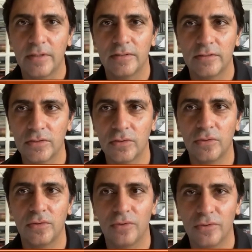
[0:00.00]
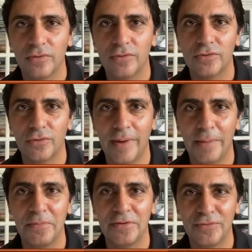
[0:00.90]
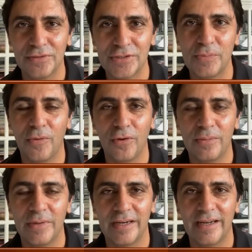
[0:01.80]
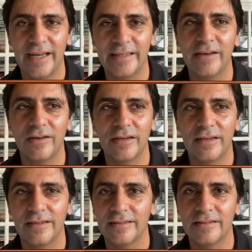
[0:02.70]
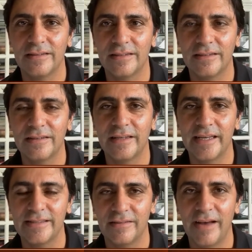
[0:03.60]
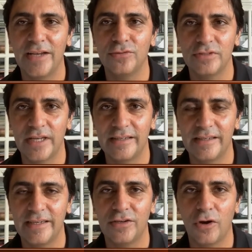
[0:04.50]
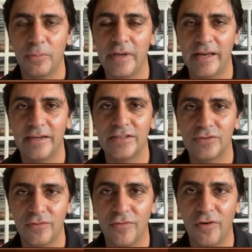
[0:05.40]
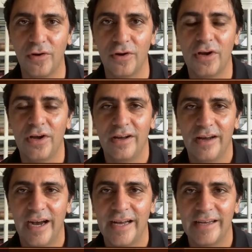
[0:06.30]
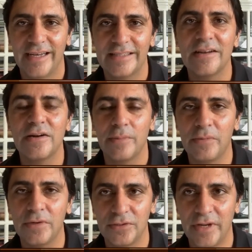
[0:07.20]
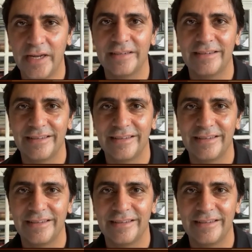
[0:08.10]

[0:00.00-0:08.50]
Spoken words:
So badminton was a sport, but I think the things, the values that it taught me and it stood for, I still remember to date.